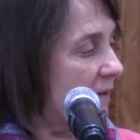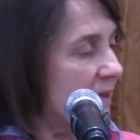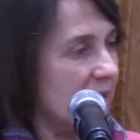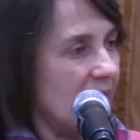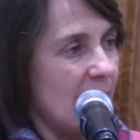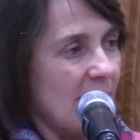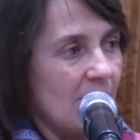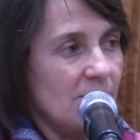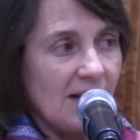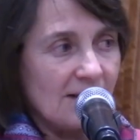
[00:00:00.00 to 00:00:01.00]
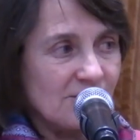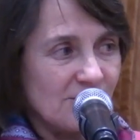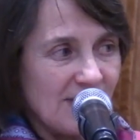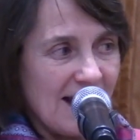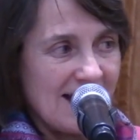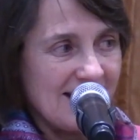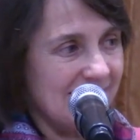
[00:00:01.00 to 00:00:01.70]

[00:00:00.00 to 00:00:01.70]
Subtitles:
this came out yesterday.